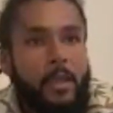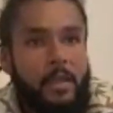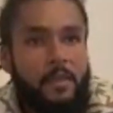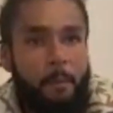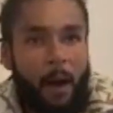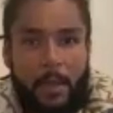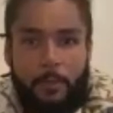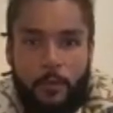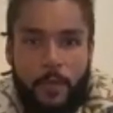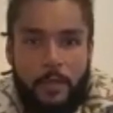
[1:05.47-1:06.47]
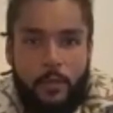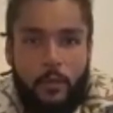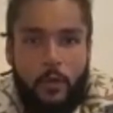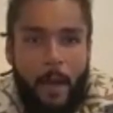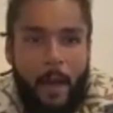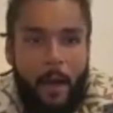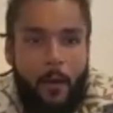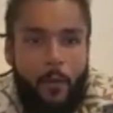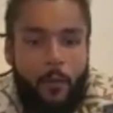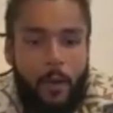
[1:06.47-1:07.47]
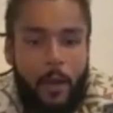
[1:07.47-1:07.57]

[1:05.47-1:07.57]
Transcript: the Bible they talk about